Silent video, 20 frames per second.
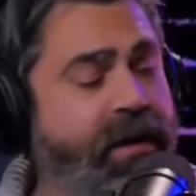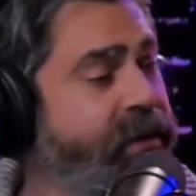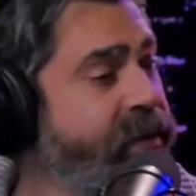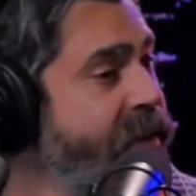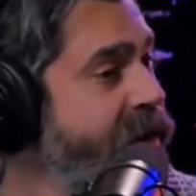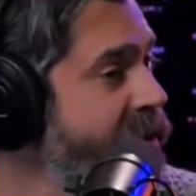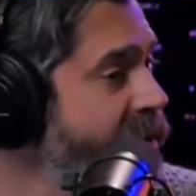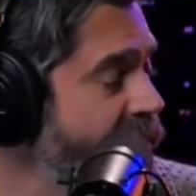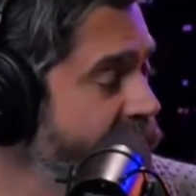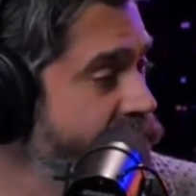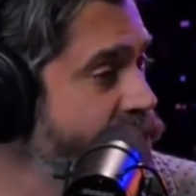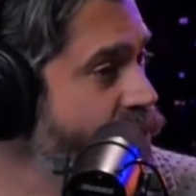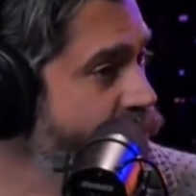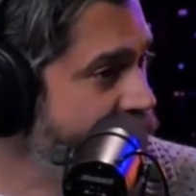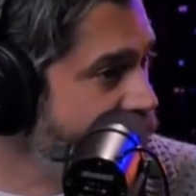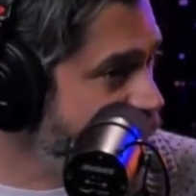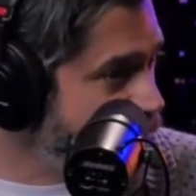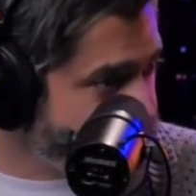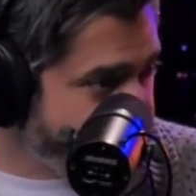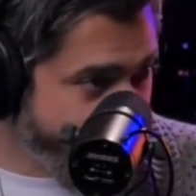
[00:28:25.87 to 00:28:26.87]
They also
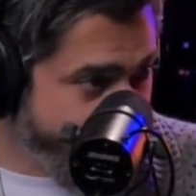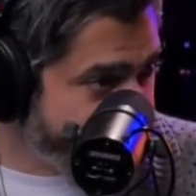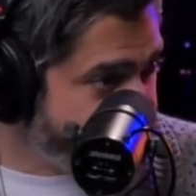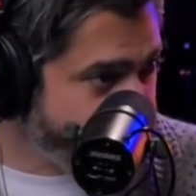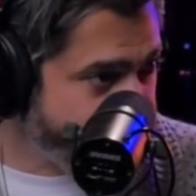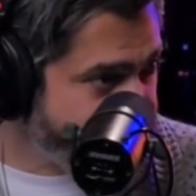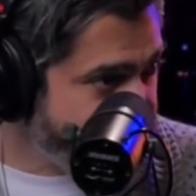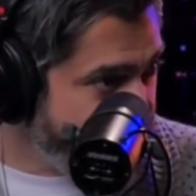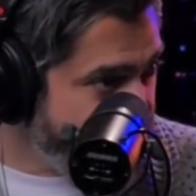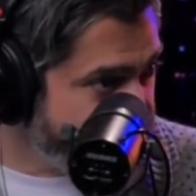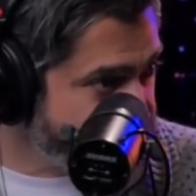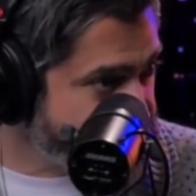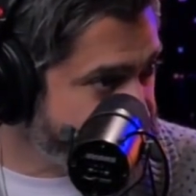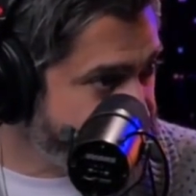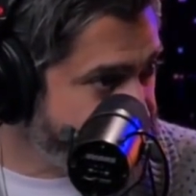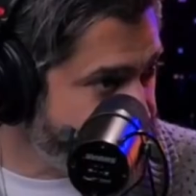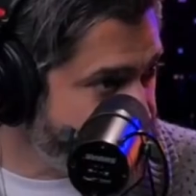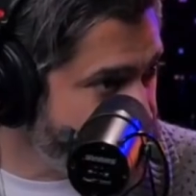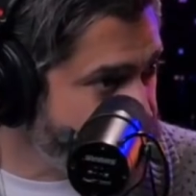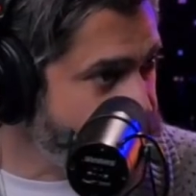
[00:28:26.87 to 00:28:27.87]
had
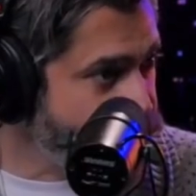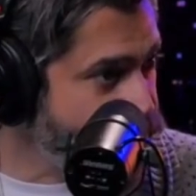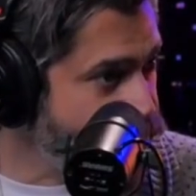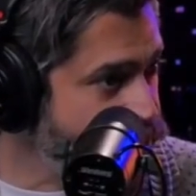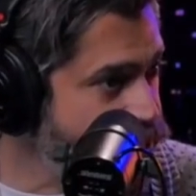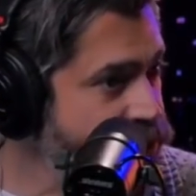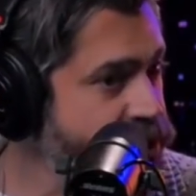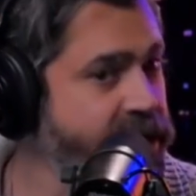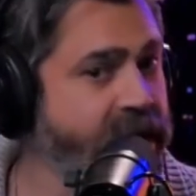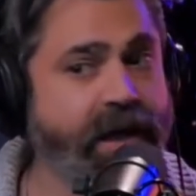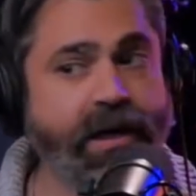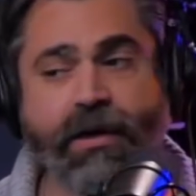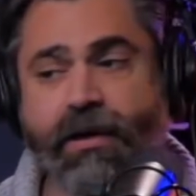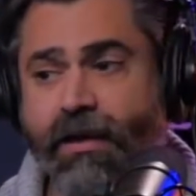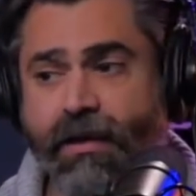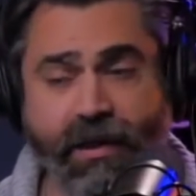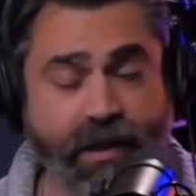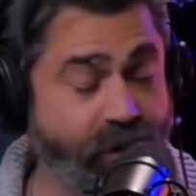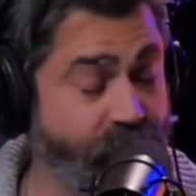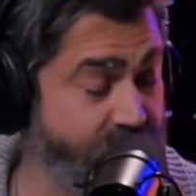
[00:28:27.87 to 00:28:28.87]
100,000 views.
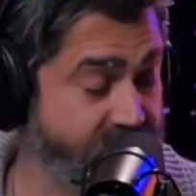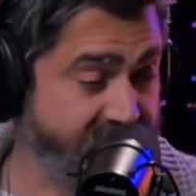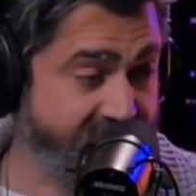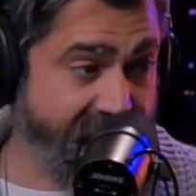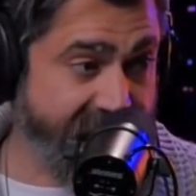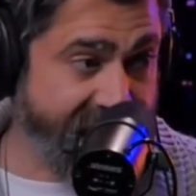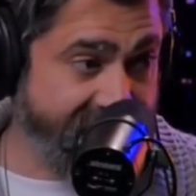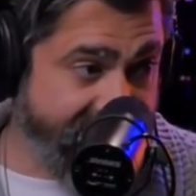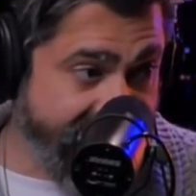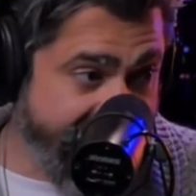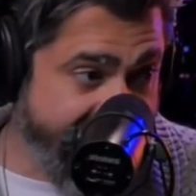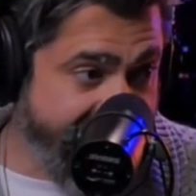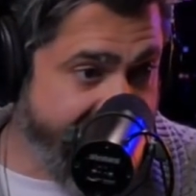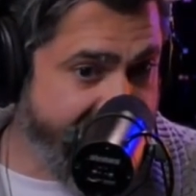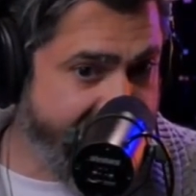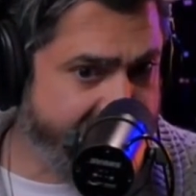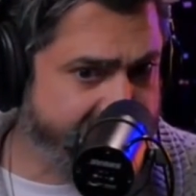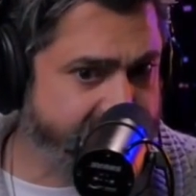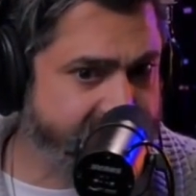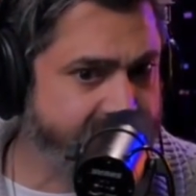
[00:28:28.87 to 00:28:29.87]
They were selling
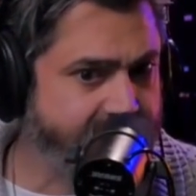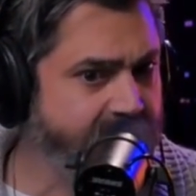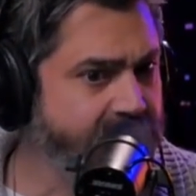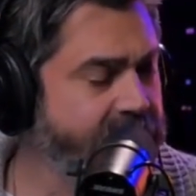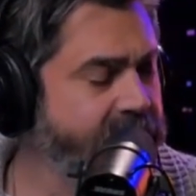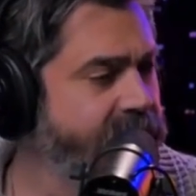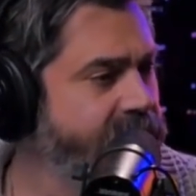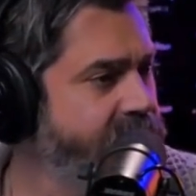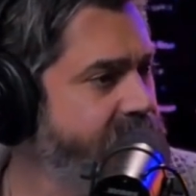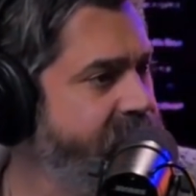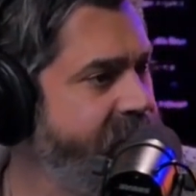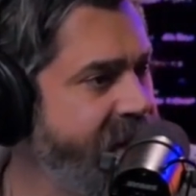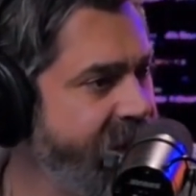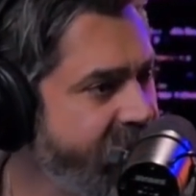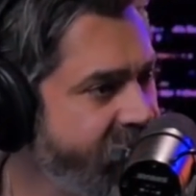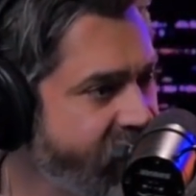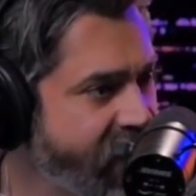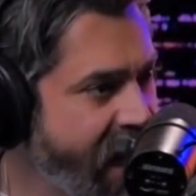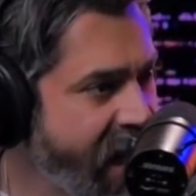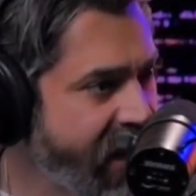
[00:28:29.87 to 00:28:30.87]
ads.
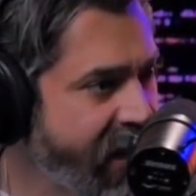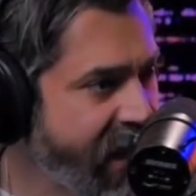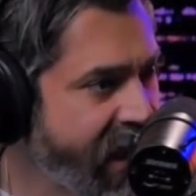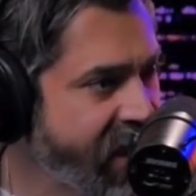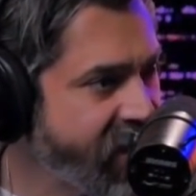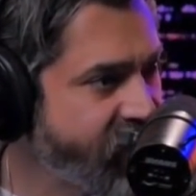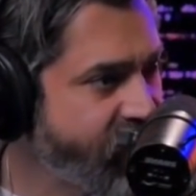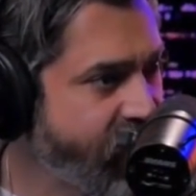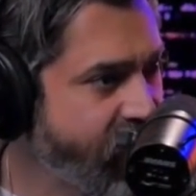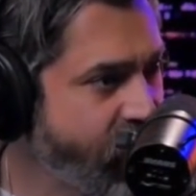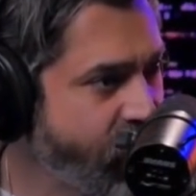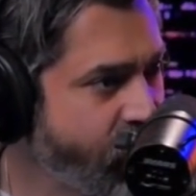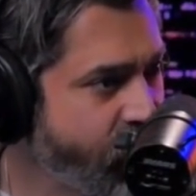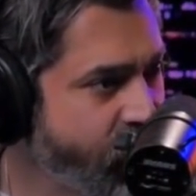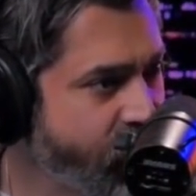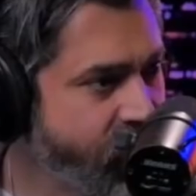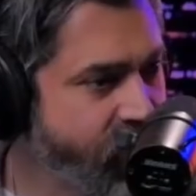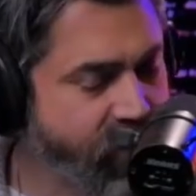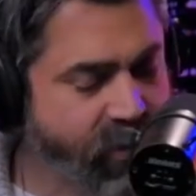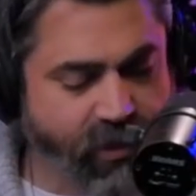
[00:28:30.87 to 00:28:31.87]
They've got less
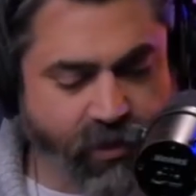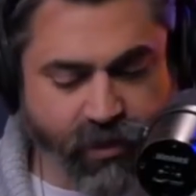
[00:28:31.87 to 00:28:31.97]
views